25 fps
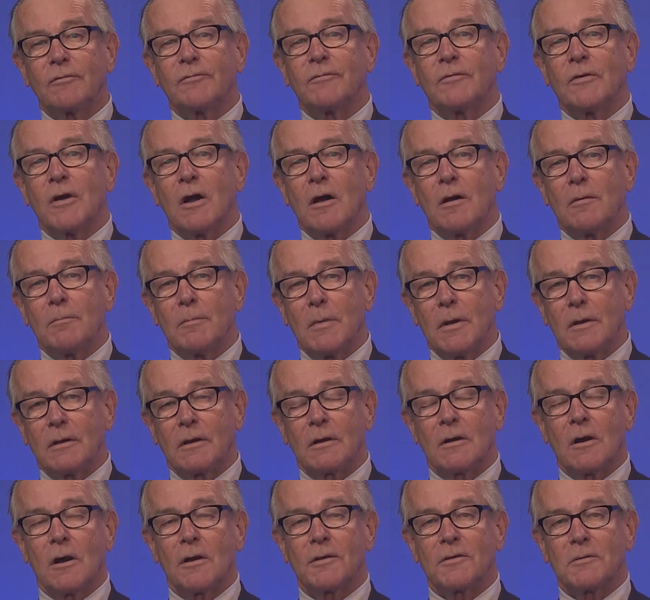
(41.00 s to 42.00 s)
from
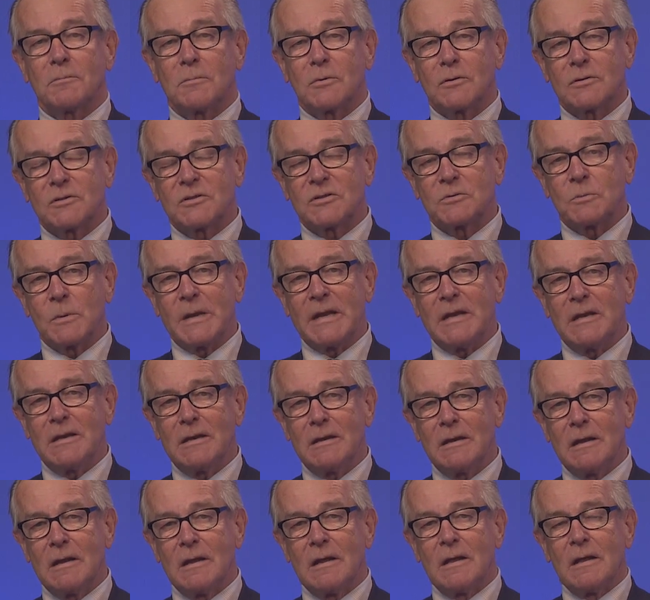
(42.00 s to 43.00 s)
Gothenburg,
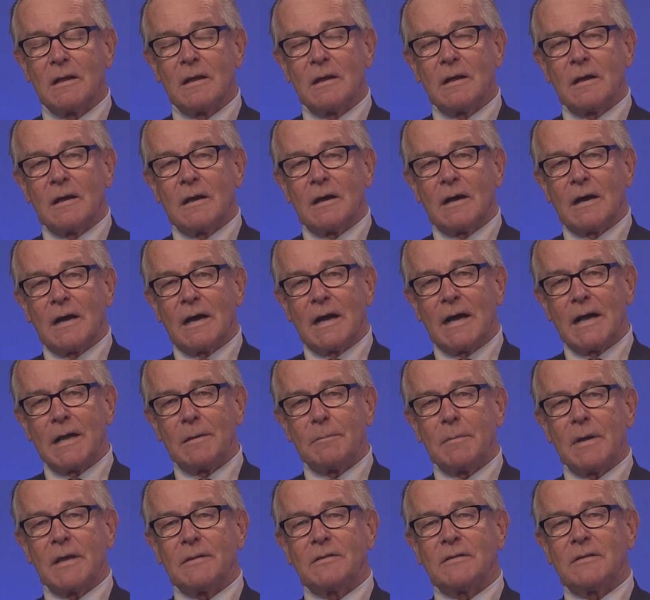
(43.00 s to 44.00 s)
Sweden.
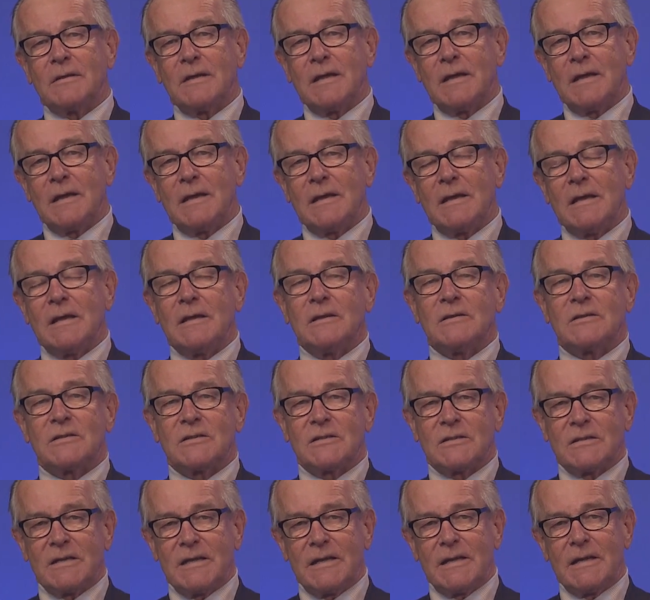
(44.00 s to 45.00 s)
I'm at the
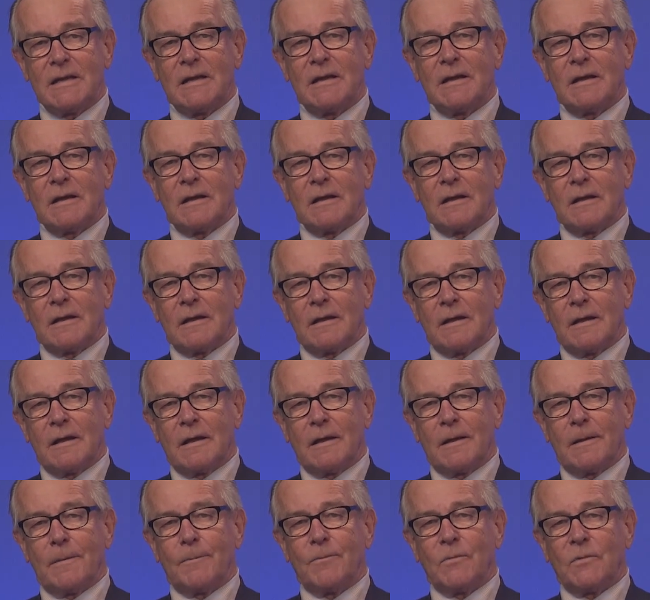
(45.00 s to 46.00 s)
ESC
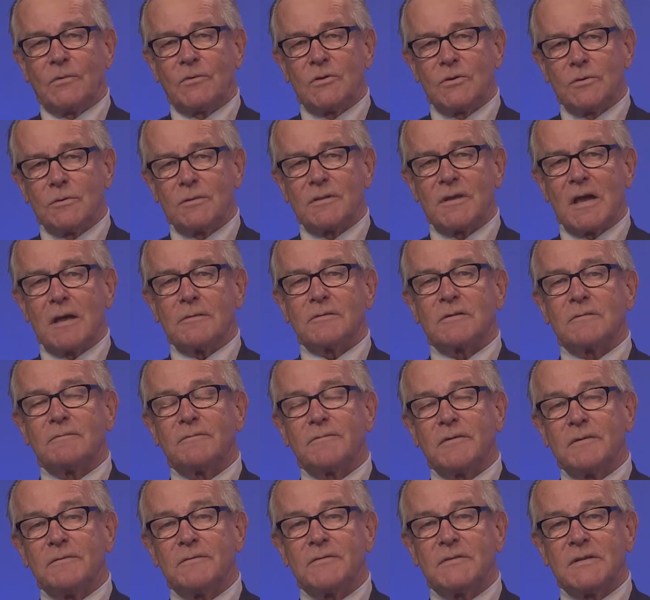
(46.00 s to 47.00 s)

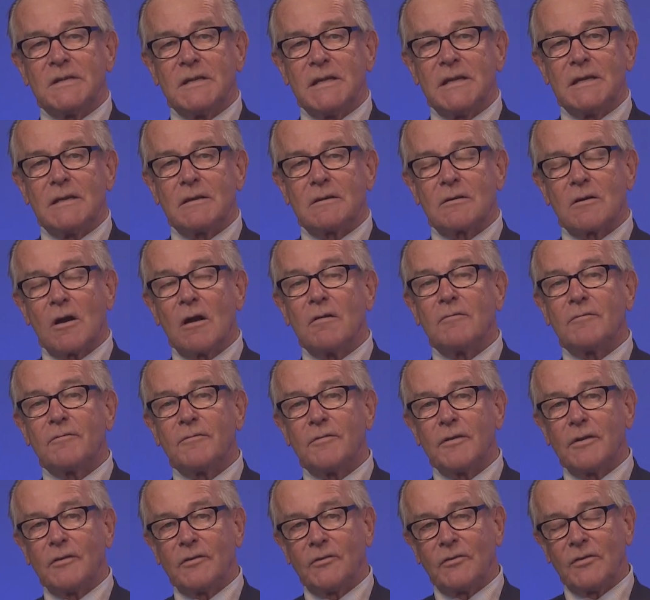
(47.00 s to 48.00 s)
2015
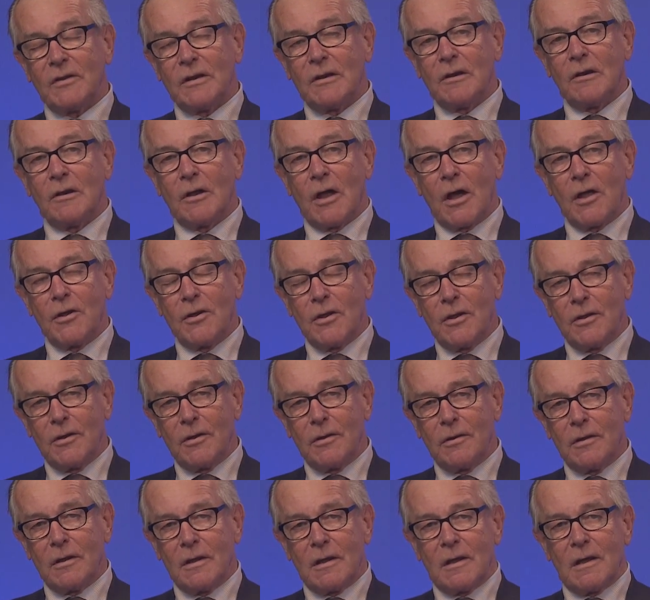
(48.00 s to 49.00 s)
conference in
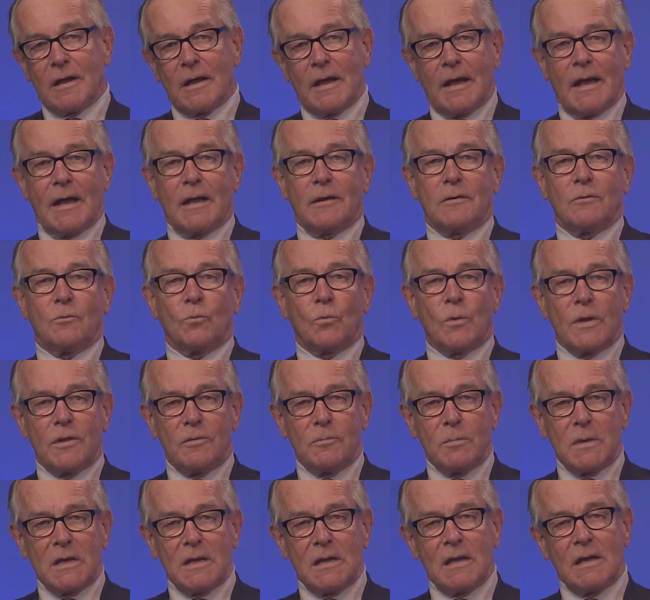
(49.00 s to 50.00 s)
London, and
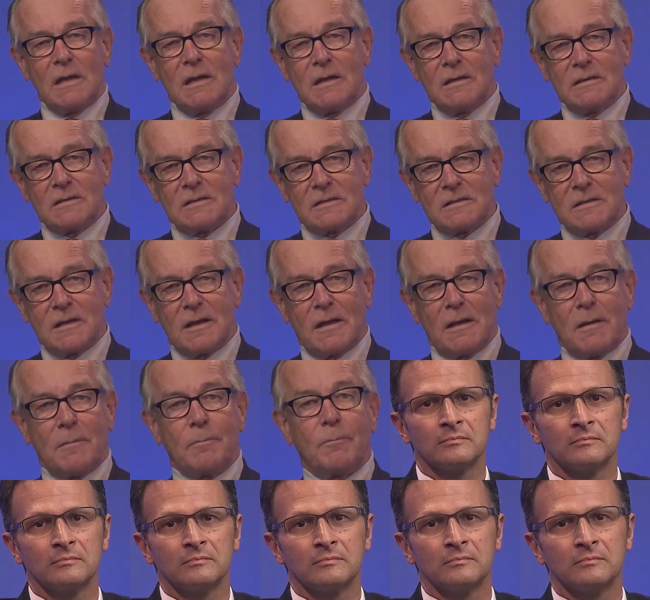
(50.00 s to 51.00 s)
with me is
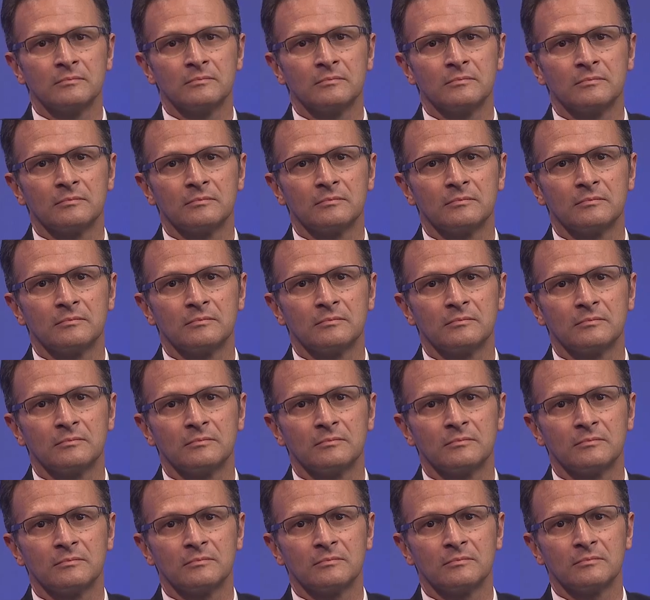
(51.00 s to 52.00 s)
Professor
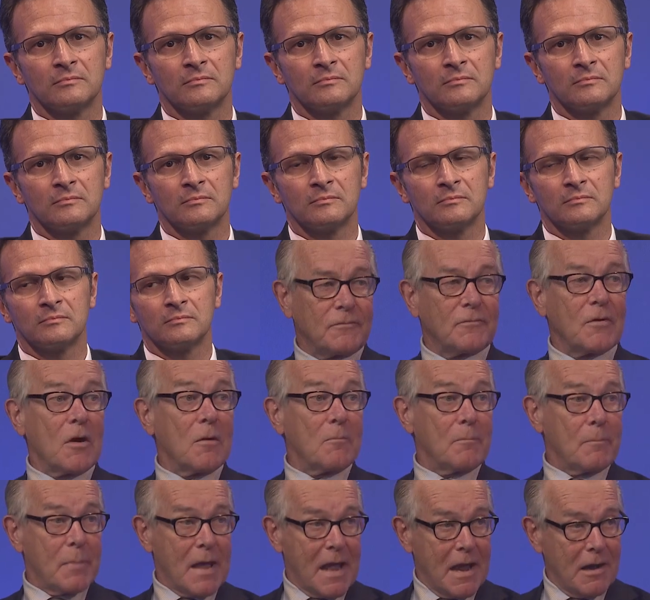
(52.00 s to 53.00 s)
Gerard Elft
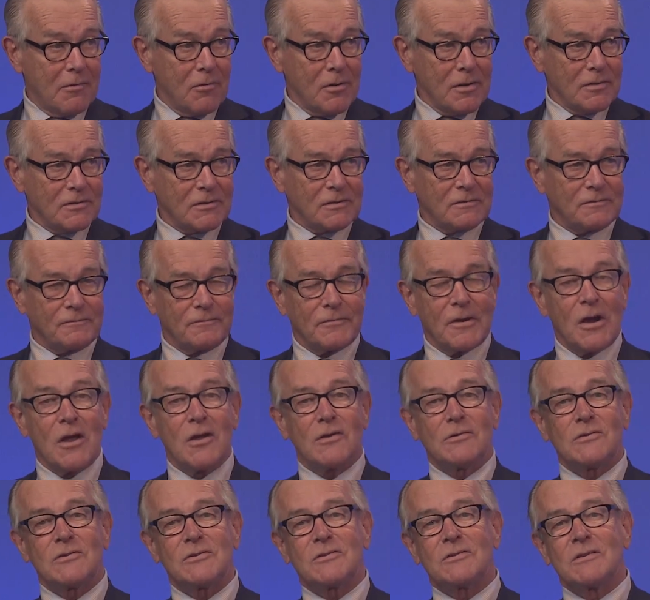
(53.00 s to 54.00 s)
from Paris,
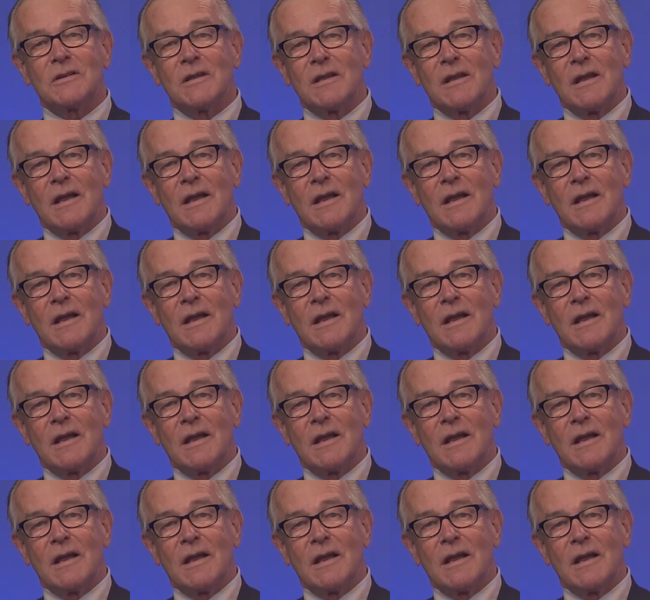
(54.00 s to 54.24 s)
France,